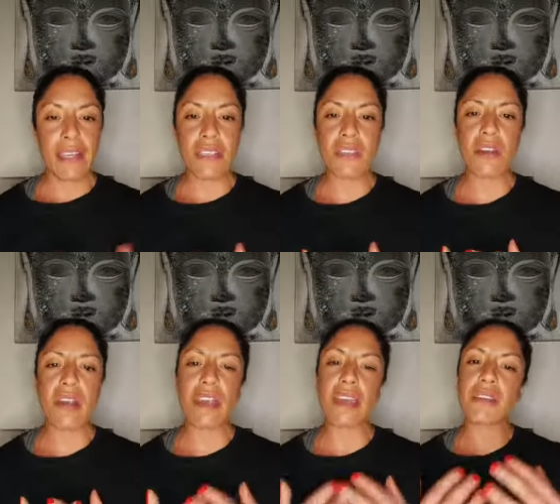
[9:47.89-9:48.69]
It's
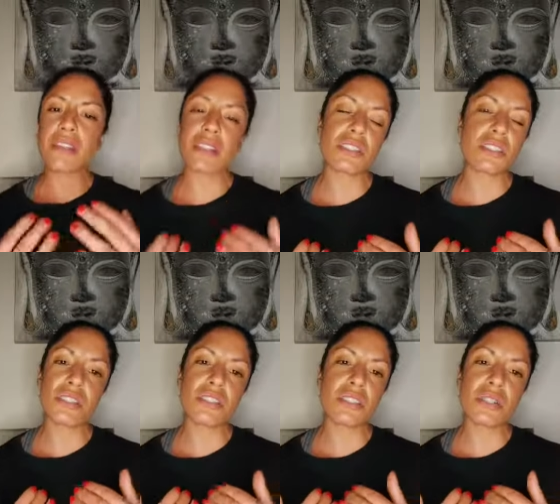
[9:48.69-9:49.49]
like,
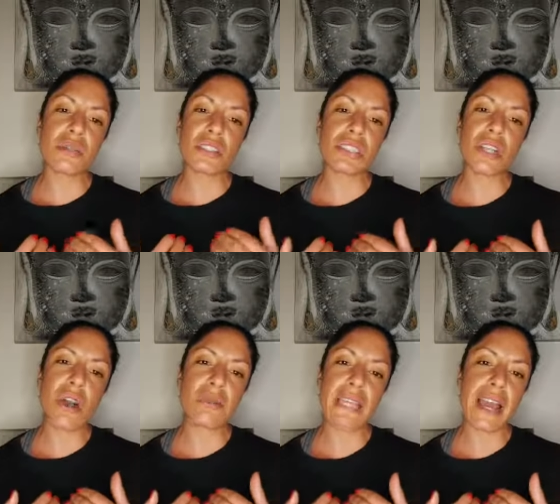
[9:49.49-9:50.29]
do you know what? Just
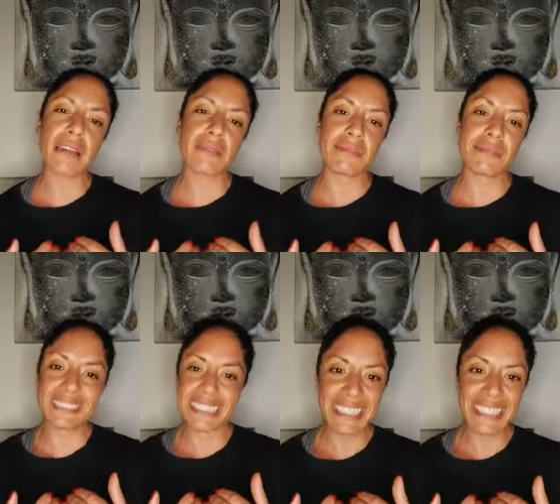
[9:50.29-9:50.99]
calm down.